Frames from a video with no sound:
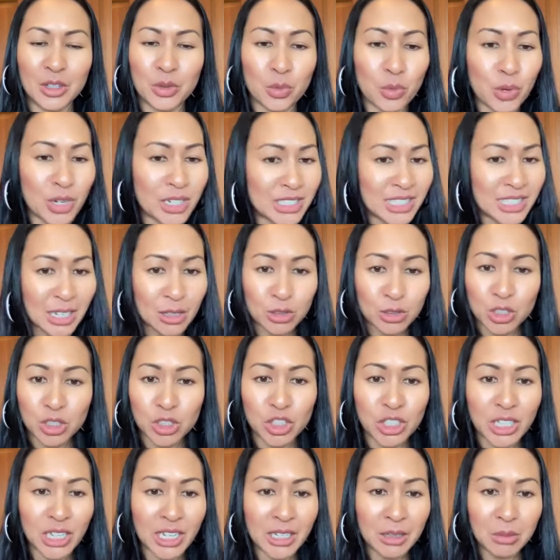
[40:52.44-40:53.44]
reach out to
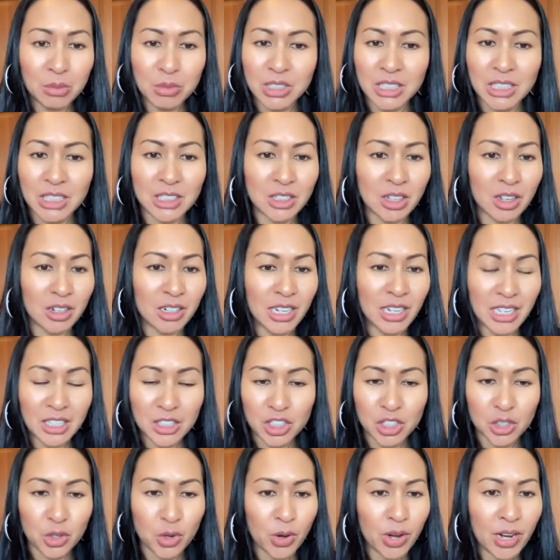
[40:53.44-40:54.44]
James. He's on
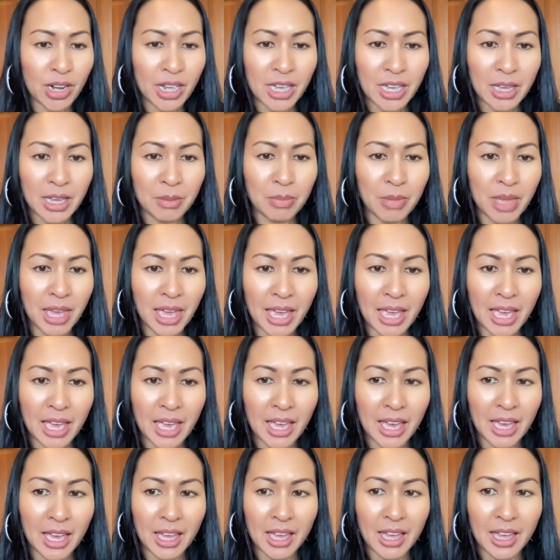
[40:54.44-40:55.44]
Instagram,
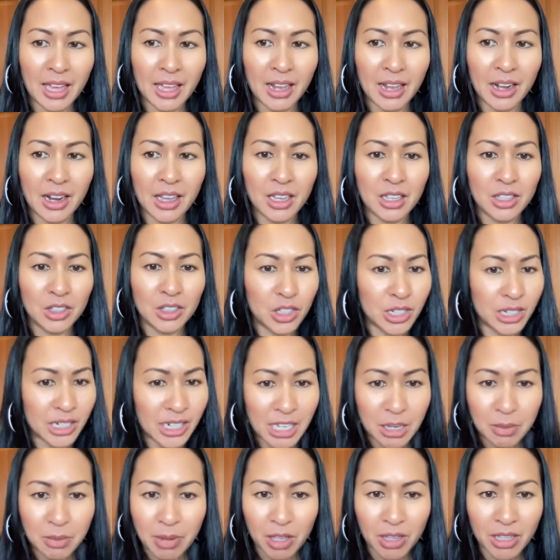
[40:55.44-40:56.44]
and you can
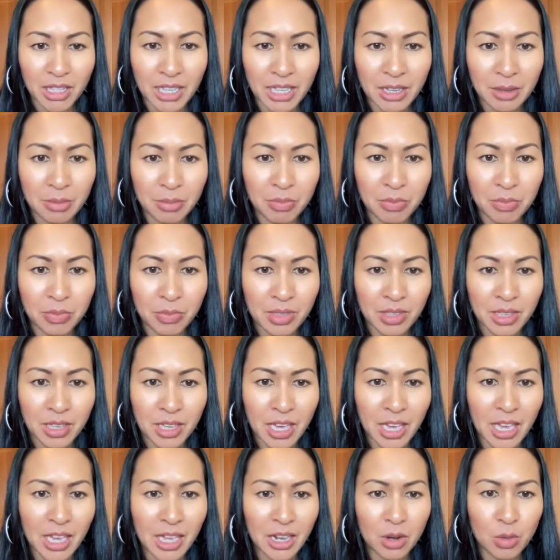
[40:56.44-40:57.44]
email him.
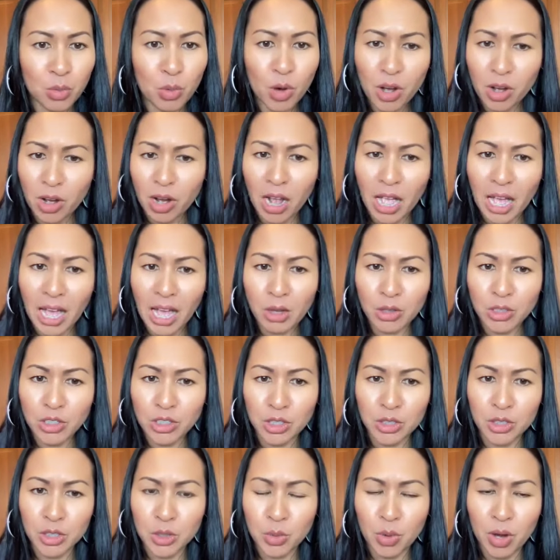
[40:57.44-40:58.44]
And where else
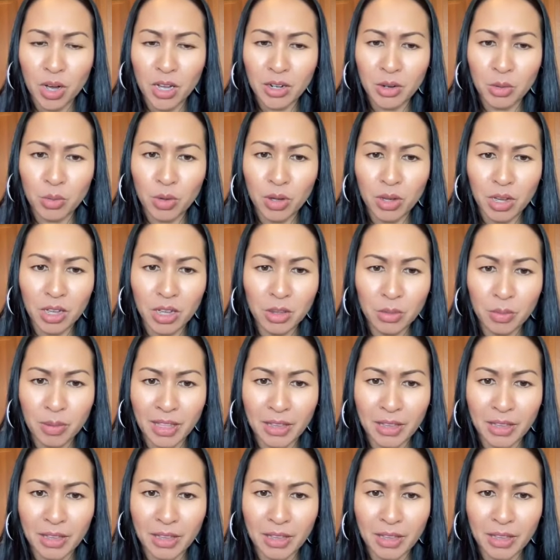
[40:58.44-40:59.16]
are you on? What other